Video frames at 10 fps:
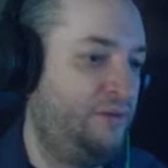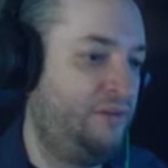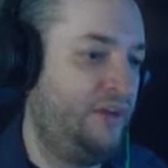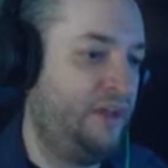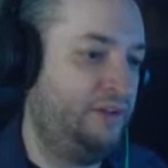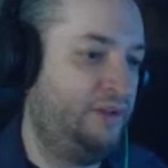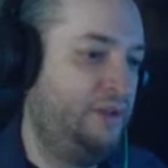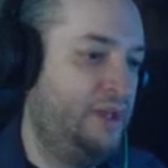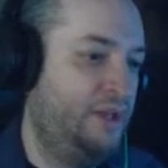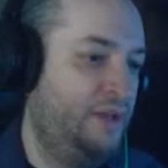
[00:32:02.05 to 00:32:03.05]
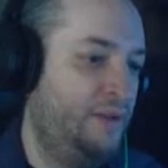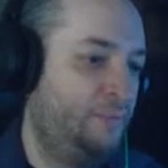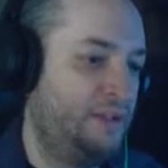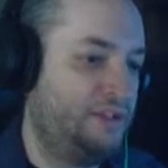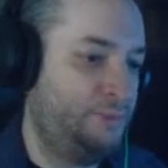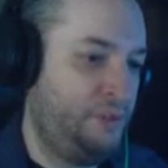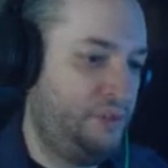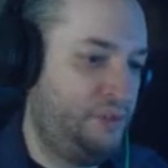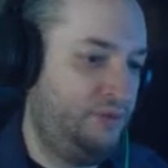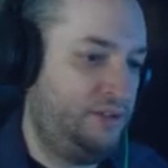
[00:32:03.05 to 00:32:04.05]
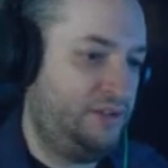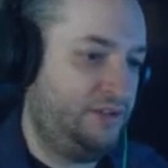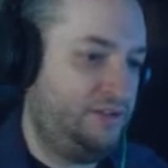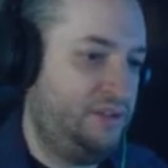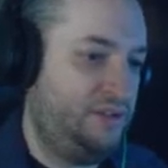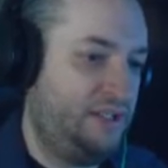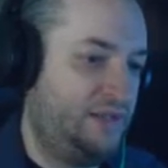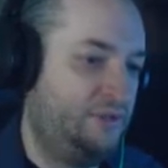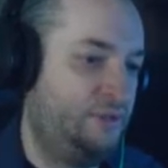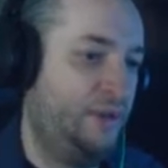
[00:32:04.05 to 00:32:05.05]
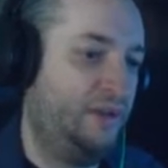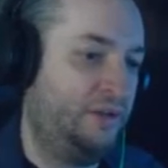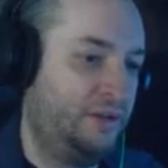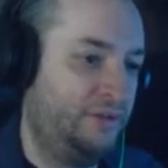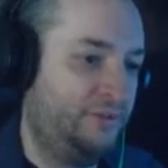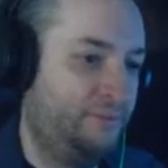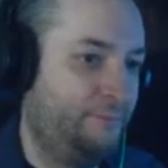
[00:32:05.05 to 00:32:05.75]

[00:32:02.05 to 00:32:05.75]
of value, but the spinner is still yet to smile on us.